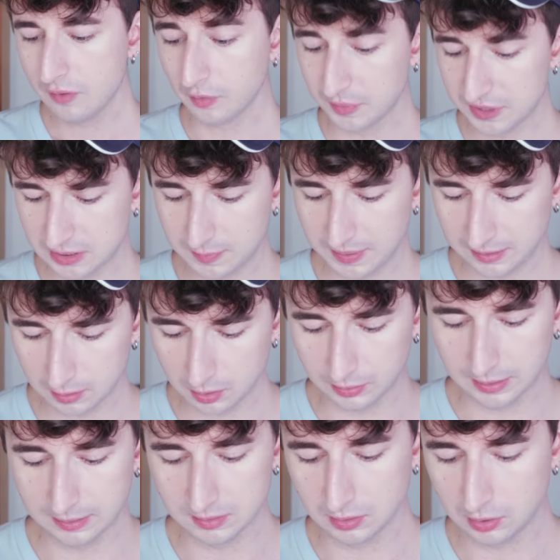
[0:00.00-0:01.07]
from participating...
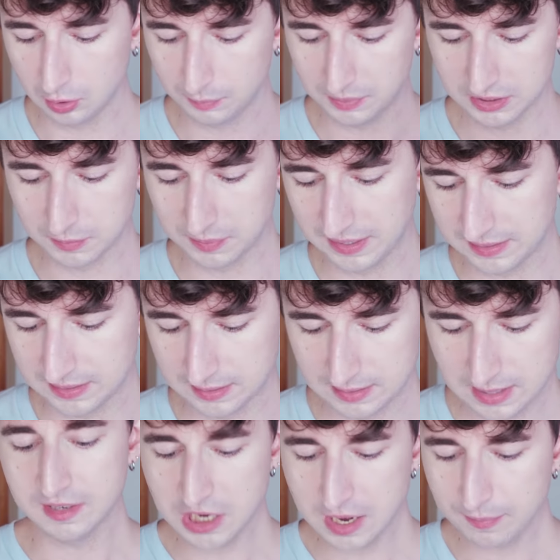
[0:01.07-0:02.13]
Okay, so a whole bunch of places.
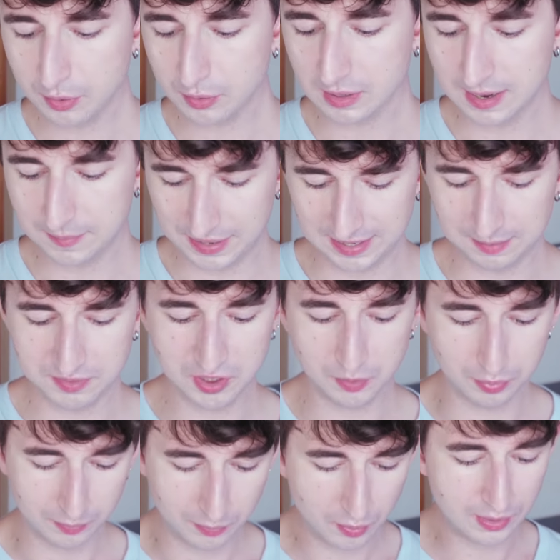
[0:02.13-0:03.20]
The JET program aims to
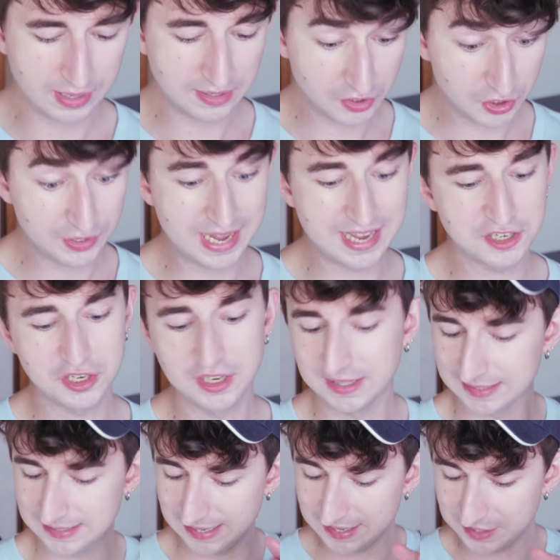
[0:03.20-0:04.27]
promote
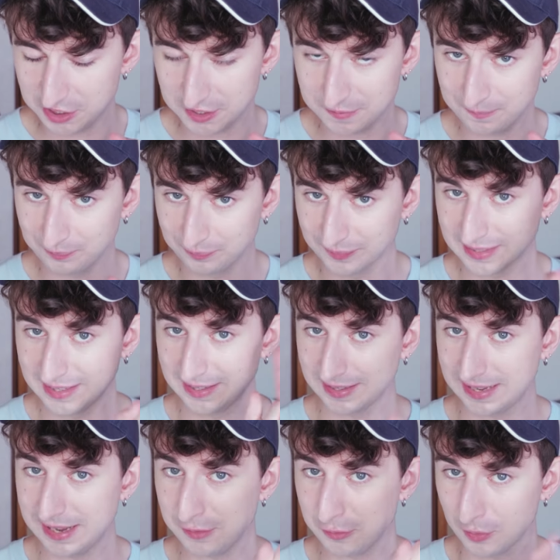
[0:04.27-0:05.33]
internationalization.
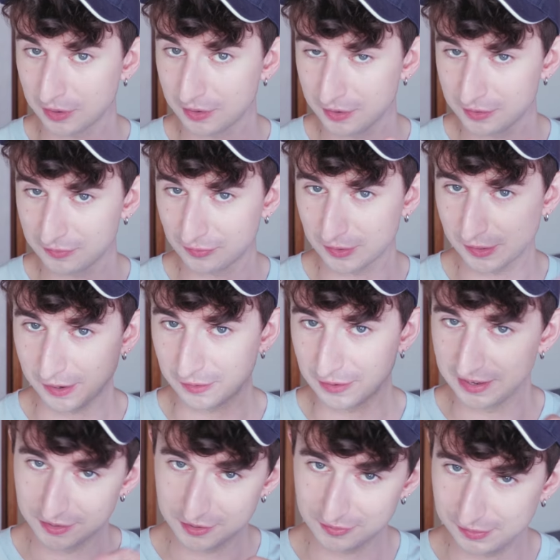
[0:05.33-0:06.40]
Key word for your
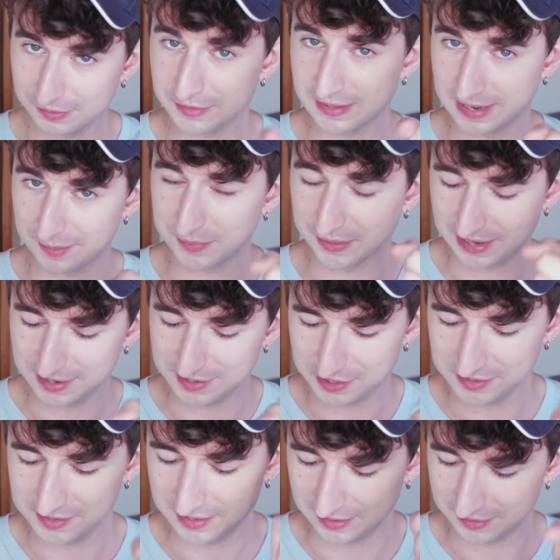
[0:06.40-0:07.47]
interviews and
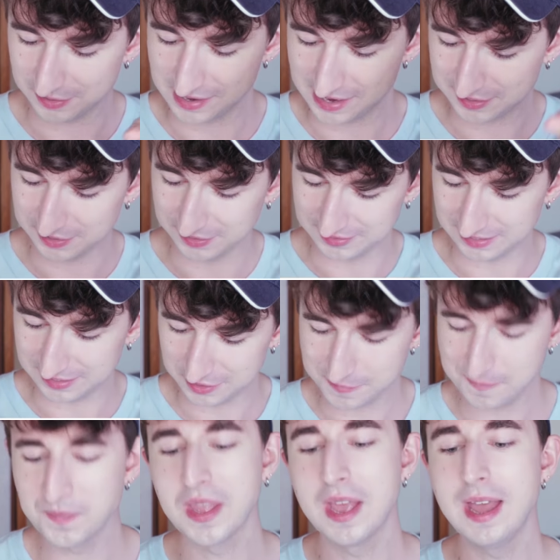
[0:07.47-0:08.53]
applications,
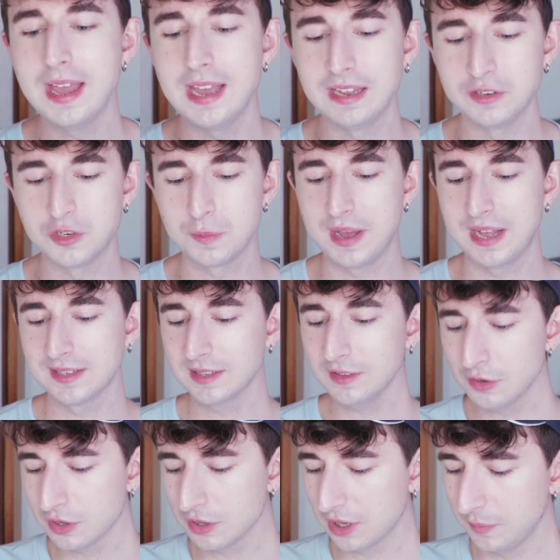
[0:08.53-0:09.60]
internationalization, in Japan's
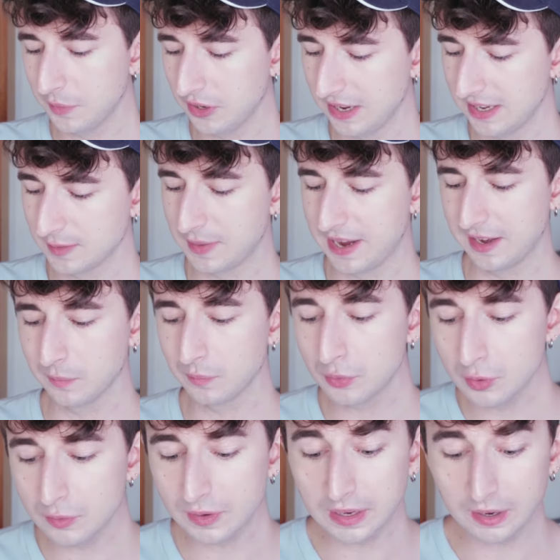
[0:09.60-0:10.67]
local communities by
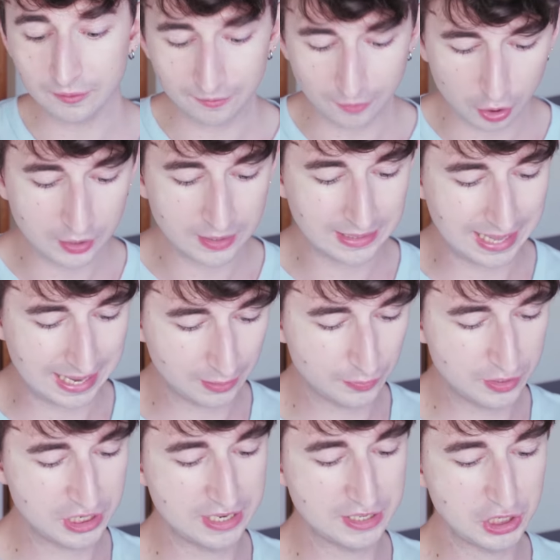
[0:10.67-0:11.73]
improving foreign
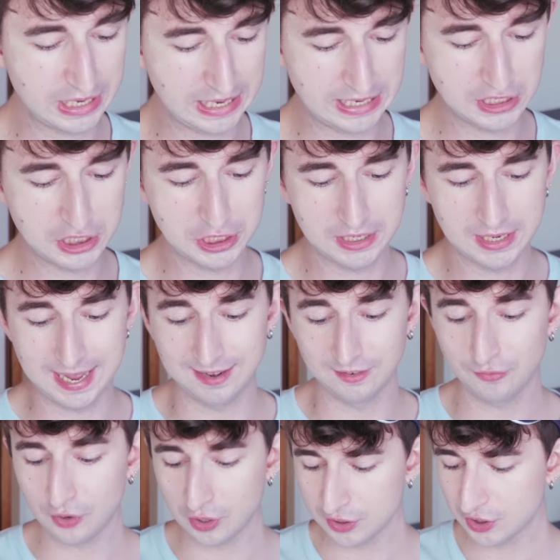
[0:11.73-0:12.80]
language education and
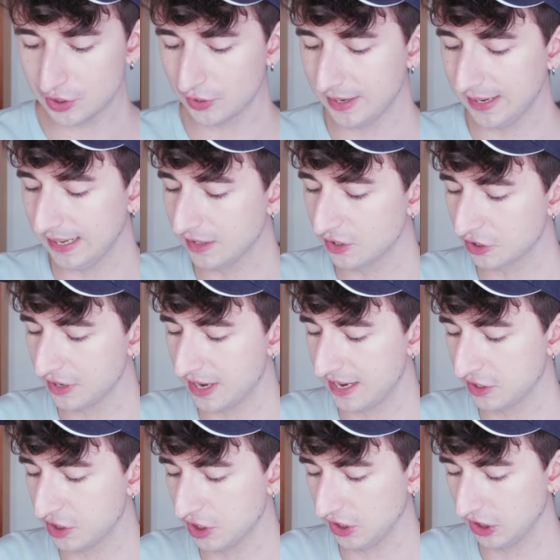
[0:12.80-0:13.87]
fostering
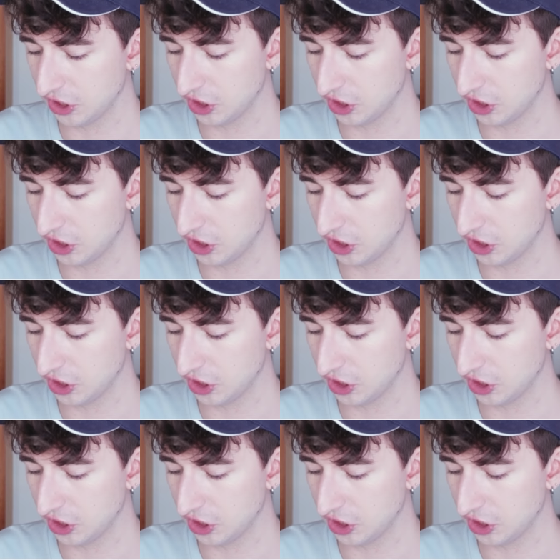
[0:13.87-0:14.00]
international